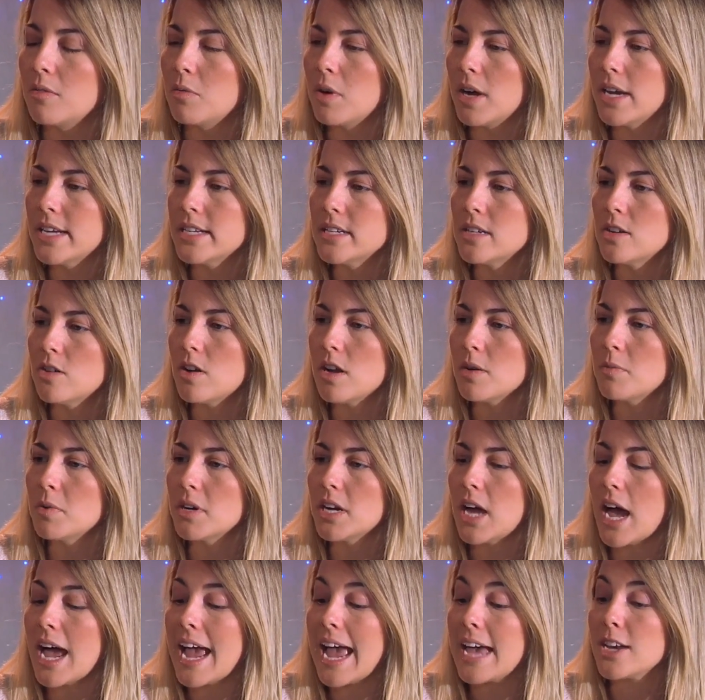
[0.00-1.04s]
What? No, I
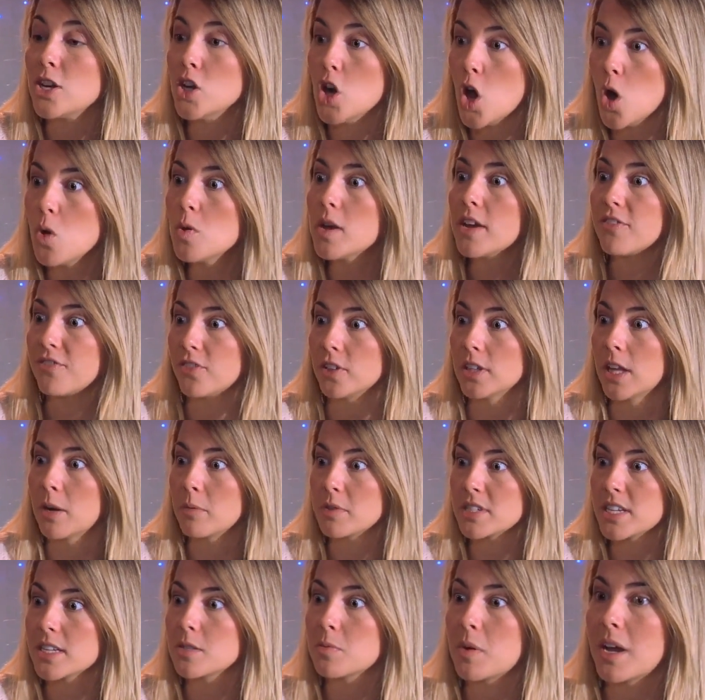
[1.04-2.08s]
went. I had no gift for
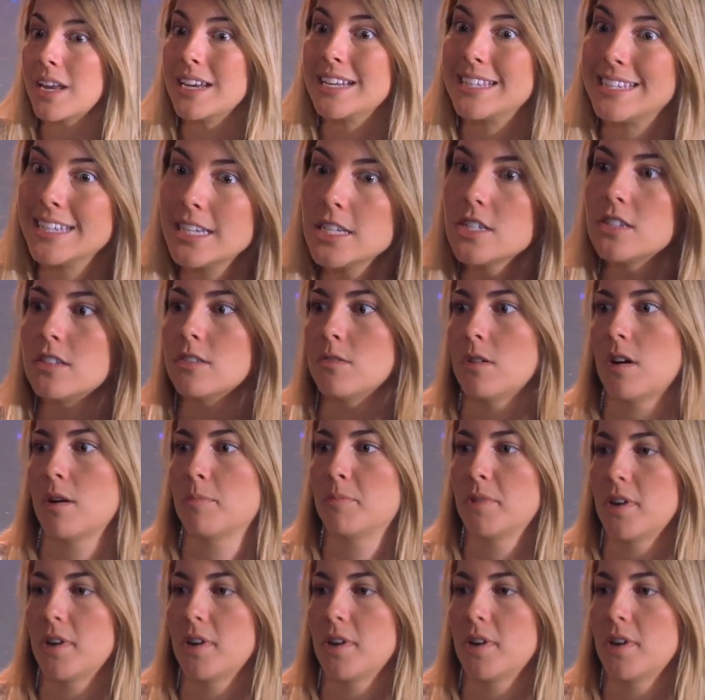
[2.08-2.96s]
language. That's why I didn't do opera.